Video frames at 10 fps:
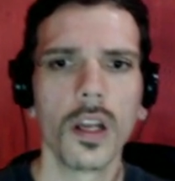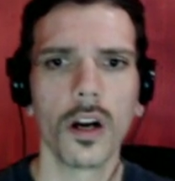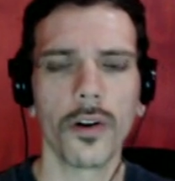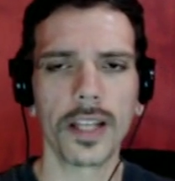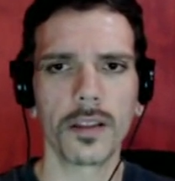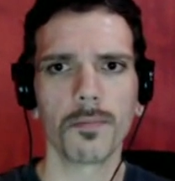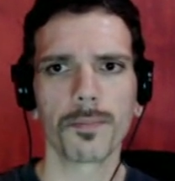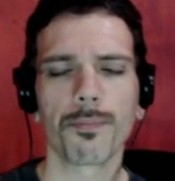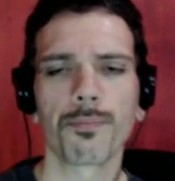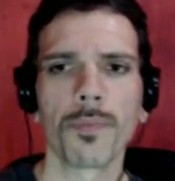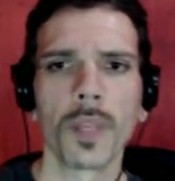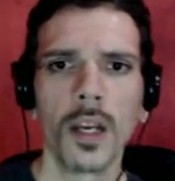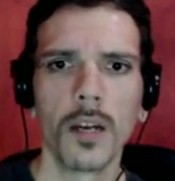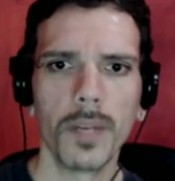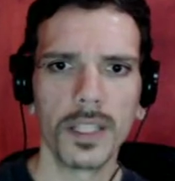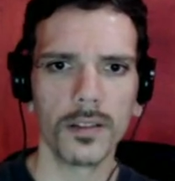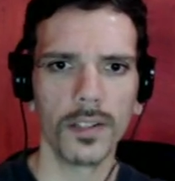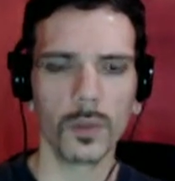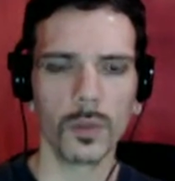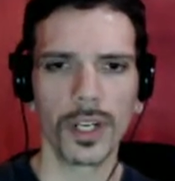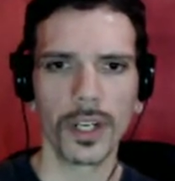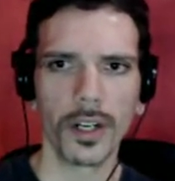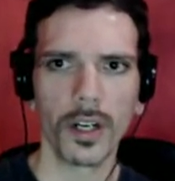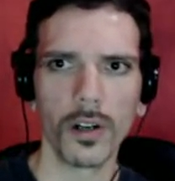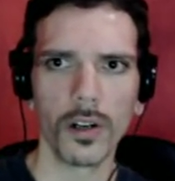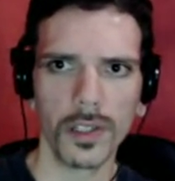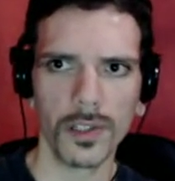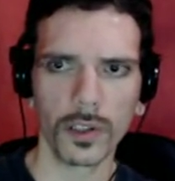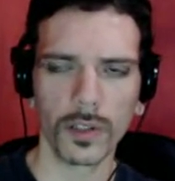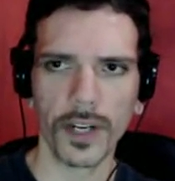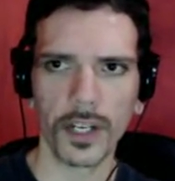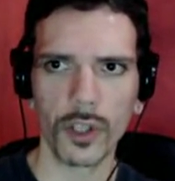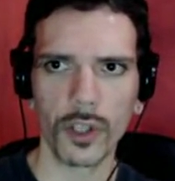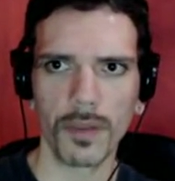All right, but this one here is also very cheap.